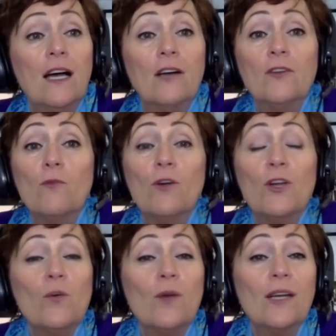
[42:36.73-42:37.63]
What do
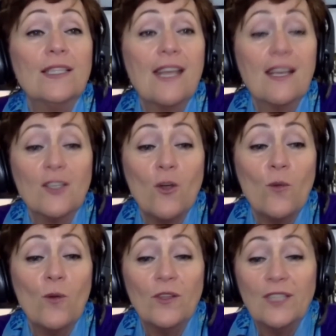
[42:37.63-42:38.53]
you want to take us home
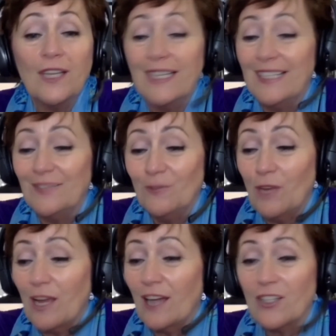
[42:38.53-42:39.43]
with, Donette? We
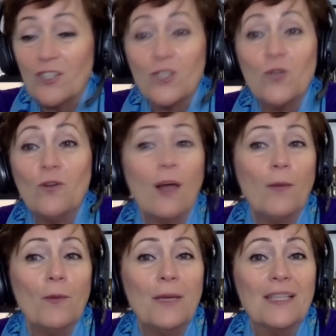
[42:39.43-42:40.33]
got just
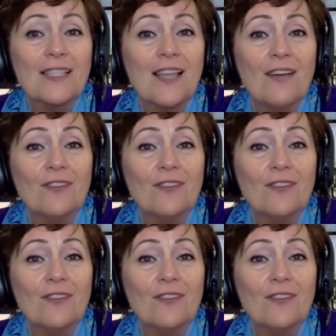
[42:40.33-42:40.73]
couple minutes left.